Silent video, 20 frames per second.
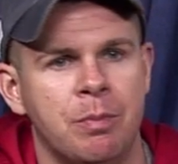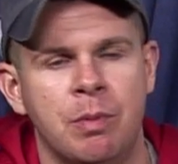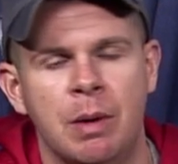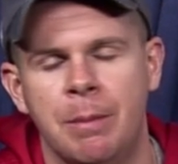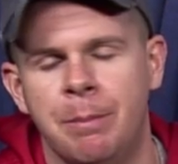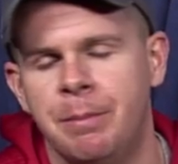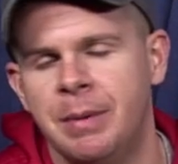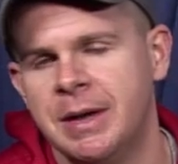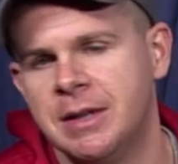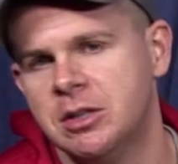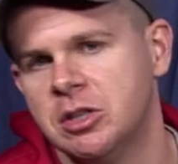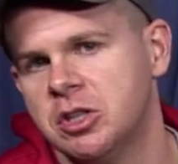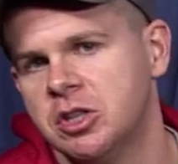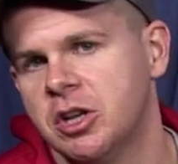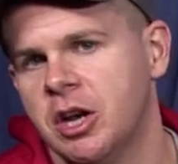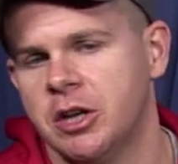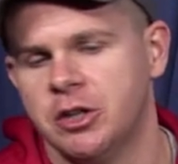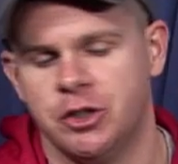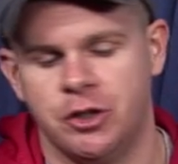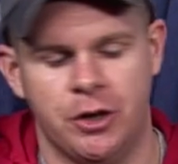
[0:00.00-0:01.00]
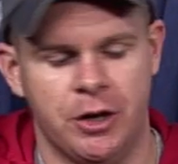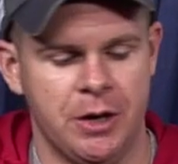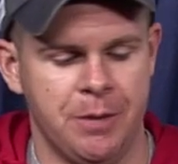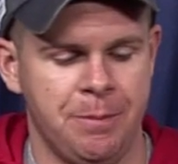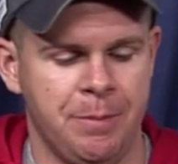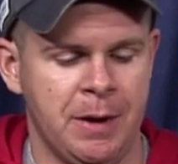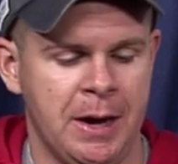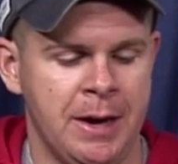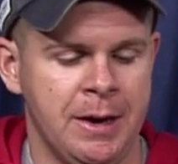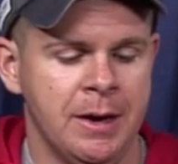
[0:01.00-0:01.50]
a big discussion on it,
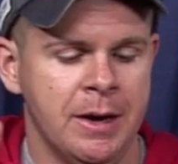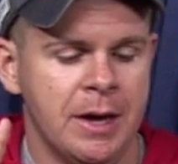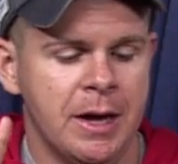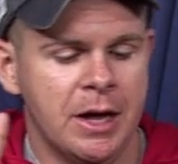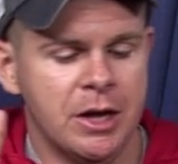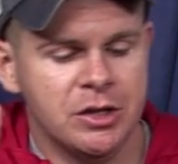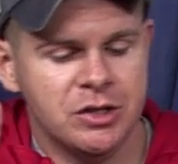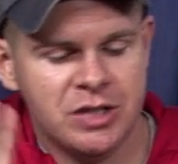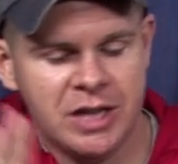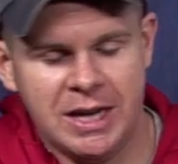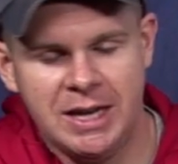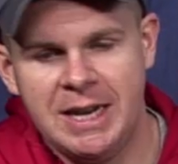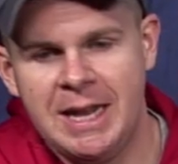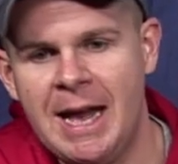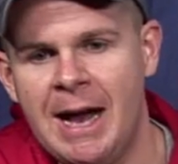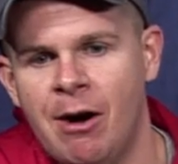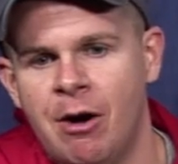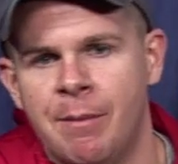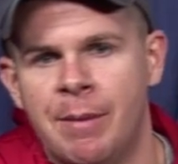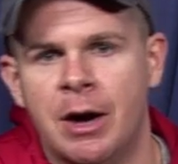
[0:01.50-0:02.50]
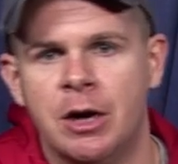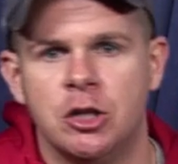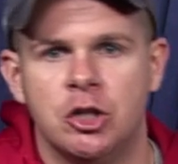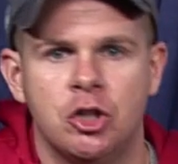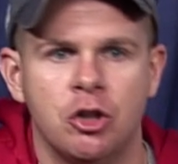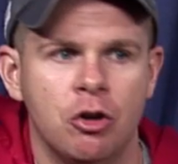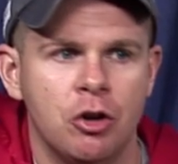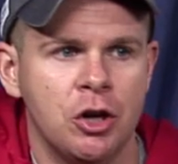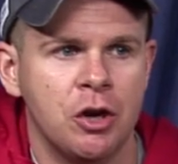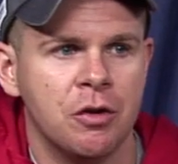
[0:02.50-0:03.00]
but Sandy Alomar
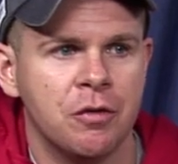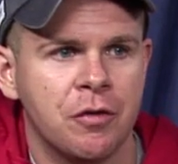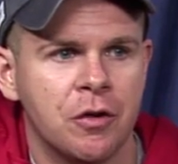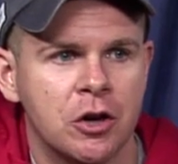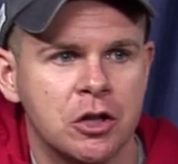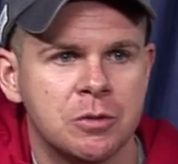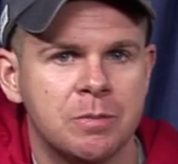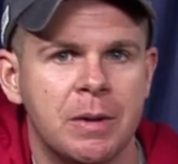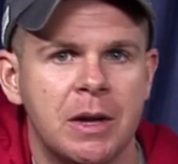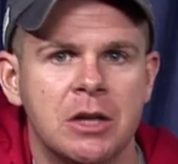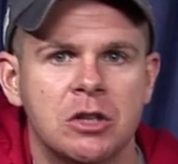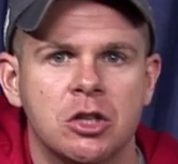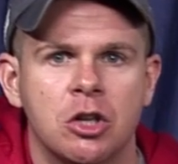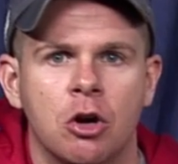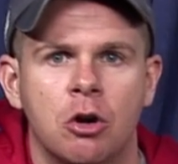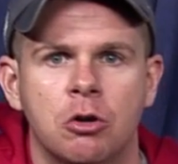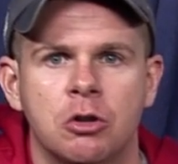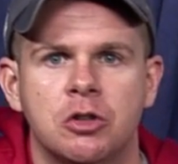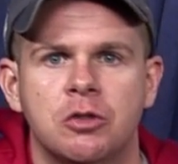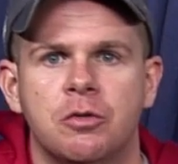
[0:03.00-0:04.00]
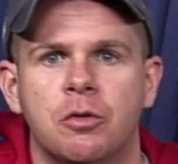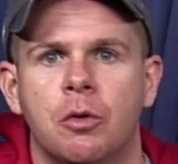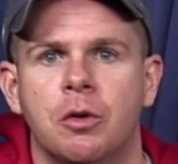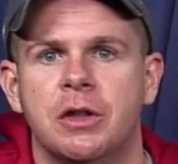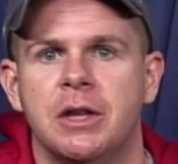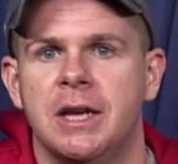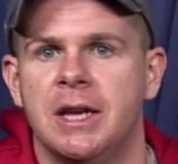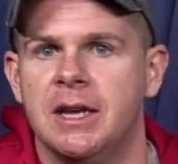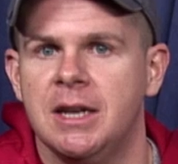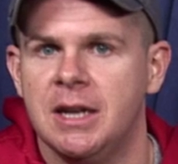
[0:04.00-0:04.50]
Jr., first base coach for
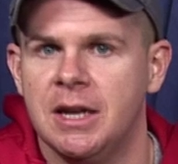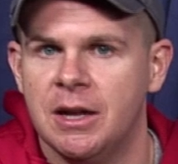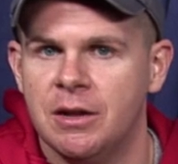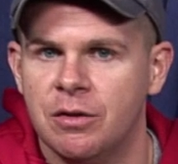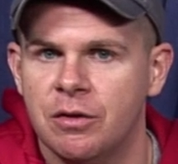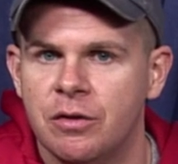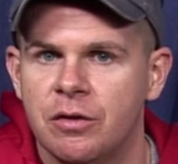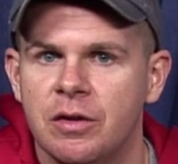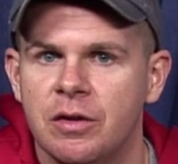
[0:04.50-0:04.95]
the Indians.